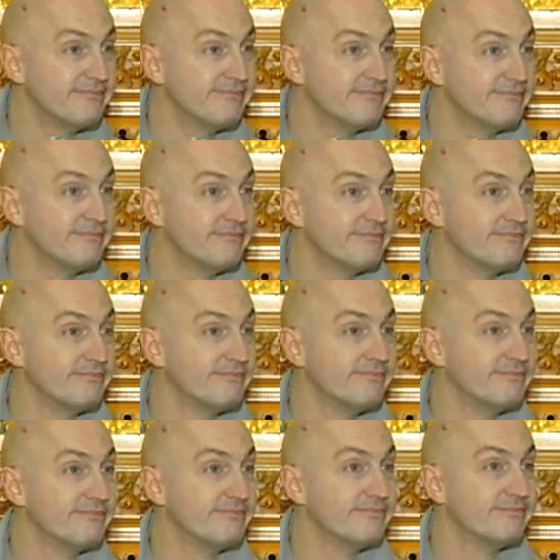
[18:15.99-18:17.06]

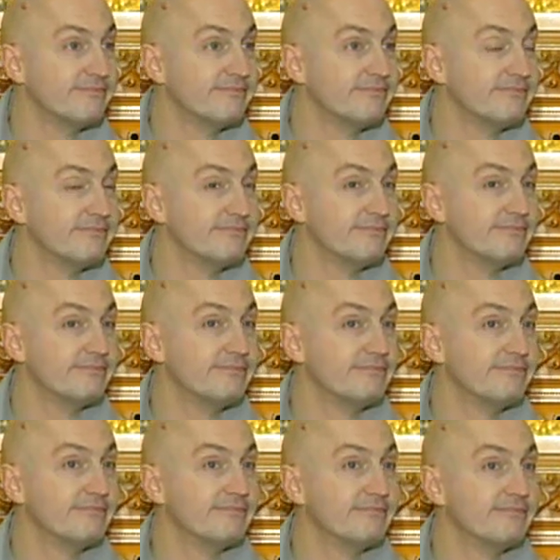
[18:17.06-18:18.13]

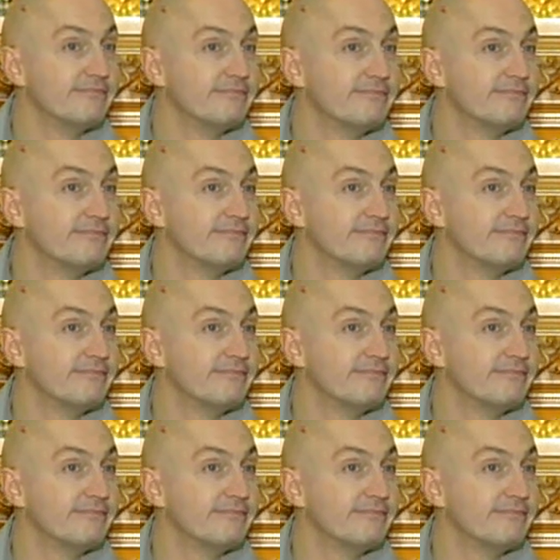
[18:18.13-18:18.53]
(no one is talking)